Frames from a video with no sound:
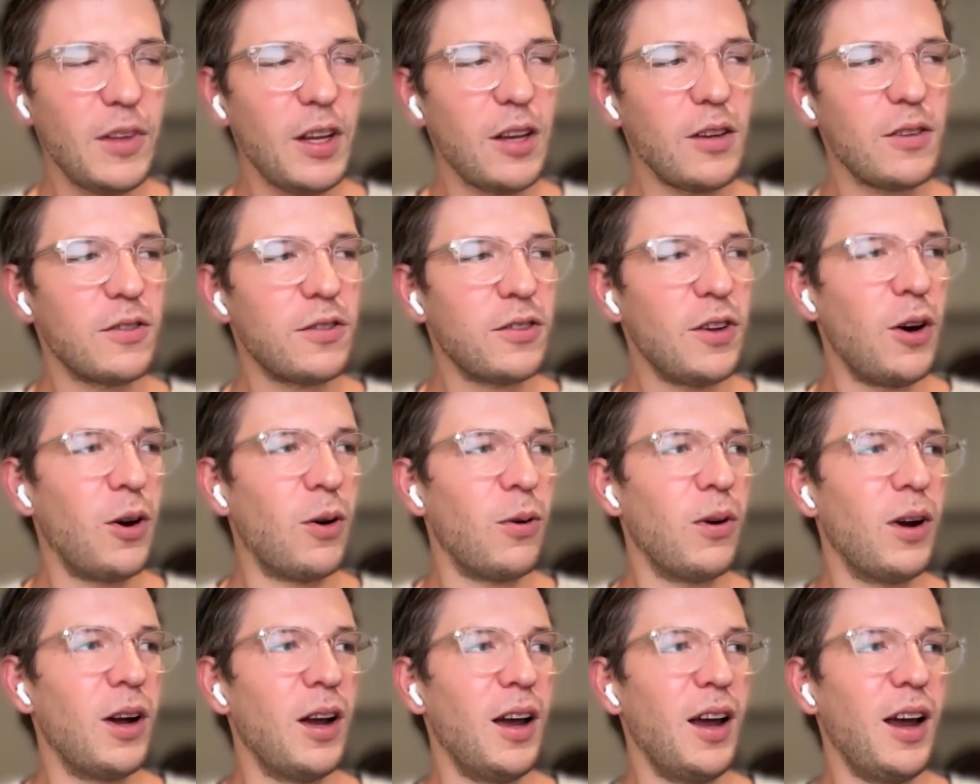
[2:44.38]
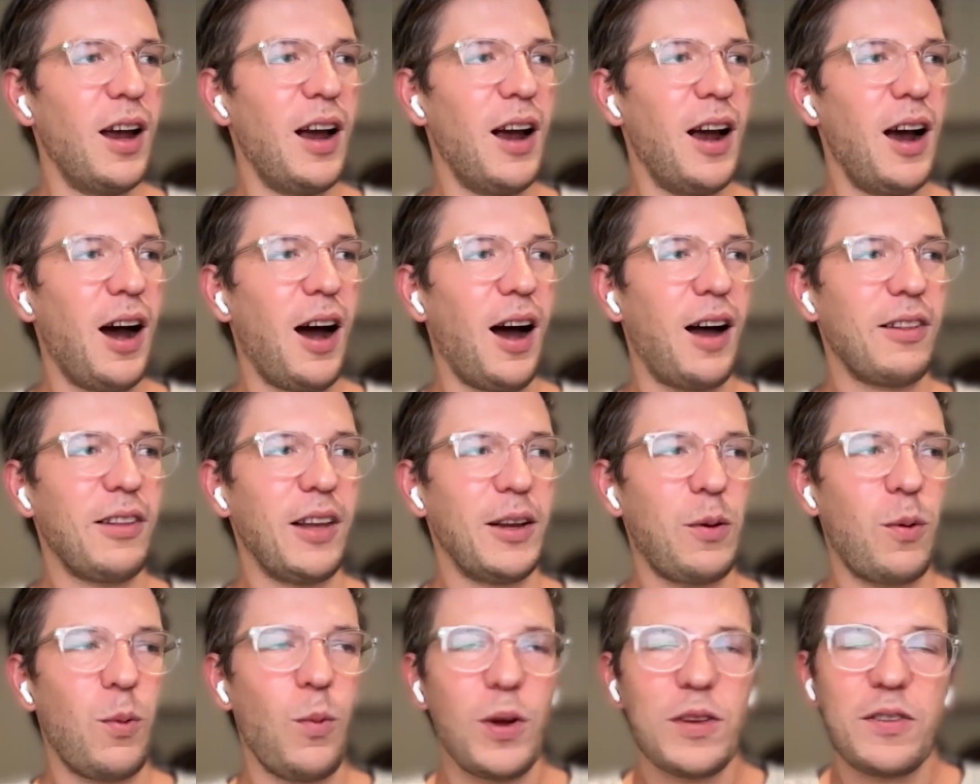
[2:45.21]
So
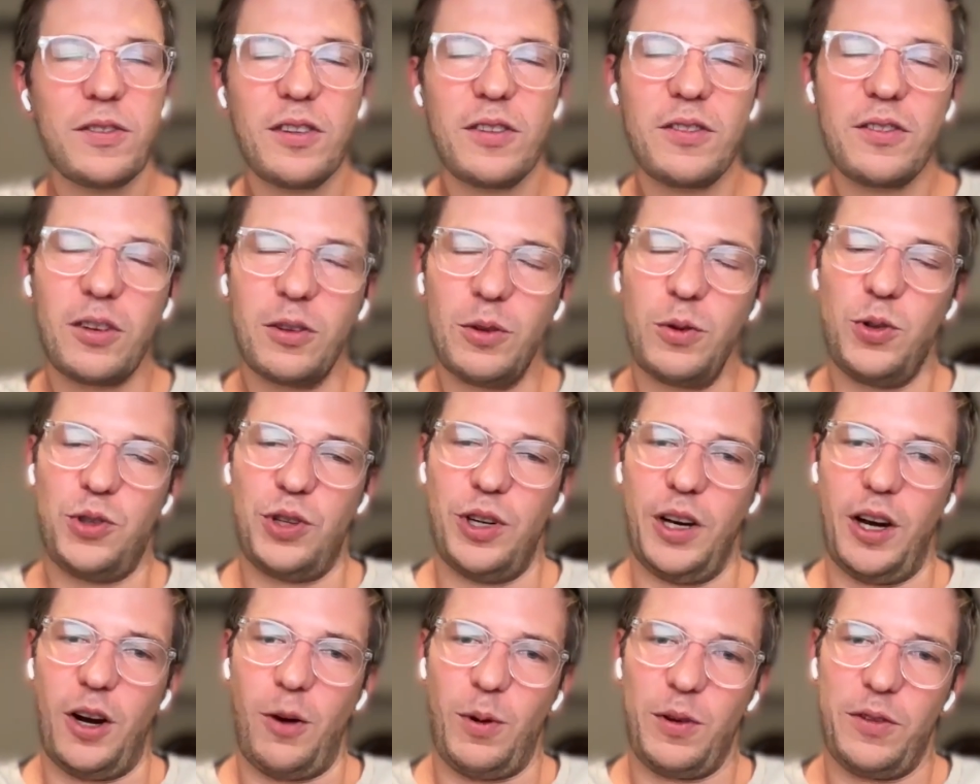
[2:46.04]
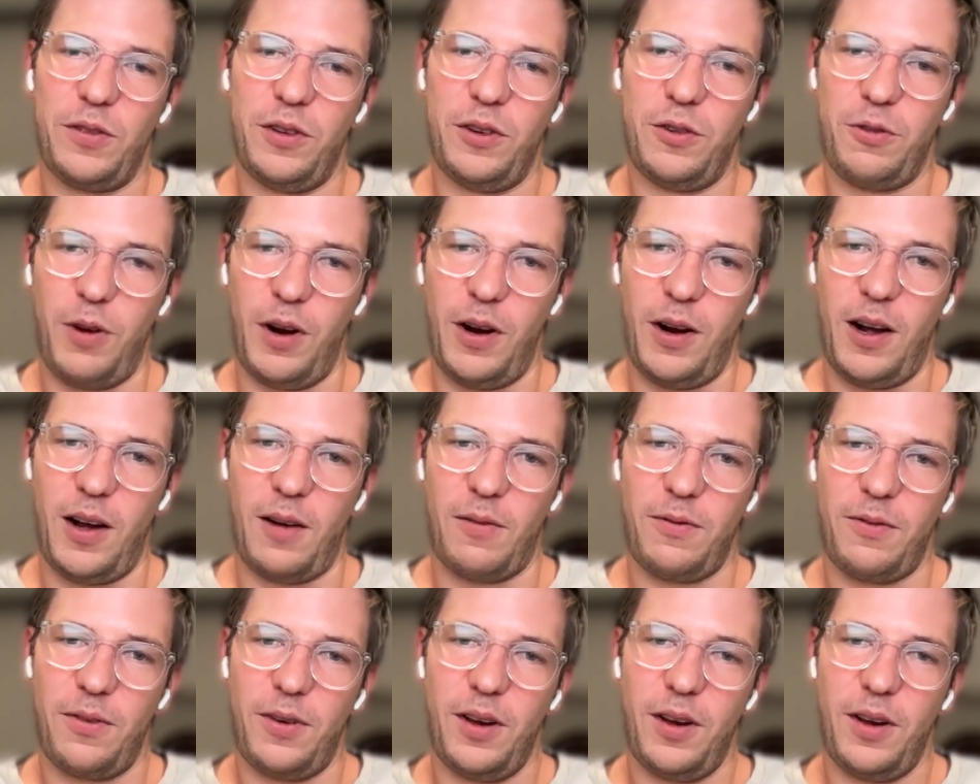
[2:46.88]
like what's the solution here? What's the trade-off?